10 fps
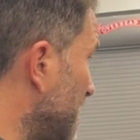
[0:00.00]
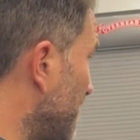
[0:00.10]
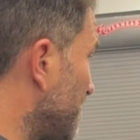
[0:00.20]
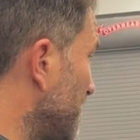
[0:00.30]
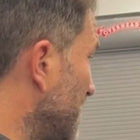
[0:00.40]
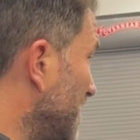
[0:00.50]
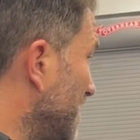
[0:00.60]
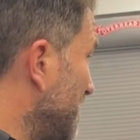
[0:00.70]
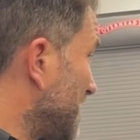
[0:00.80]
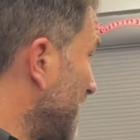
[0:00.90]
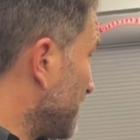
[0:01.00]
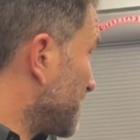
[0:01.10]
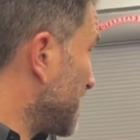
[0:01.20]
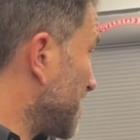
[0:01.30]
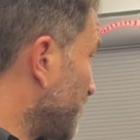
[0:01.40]
tough.
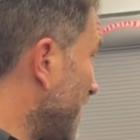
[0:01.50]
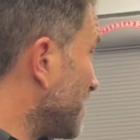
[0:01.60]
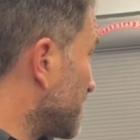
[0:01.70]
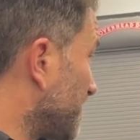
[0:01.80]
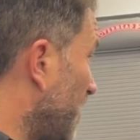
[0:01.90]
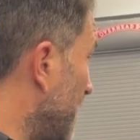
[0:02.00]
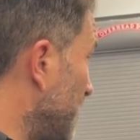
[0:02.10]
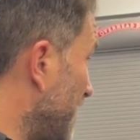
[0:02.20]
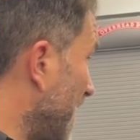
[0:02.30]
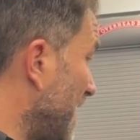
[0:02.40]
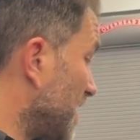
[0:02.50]
Six rounds fighting with that.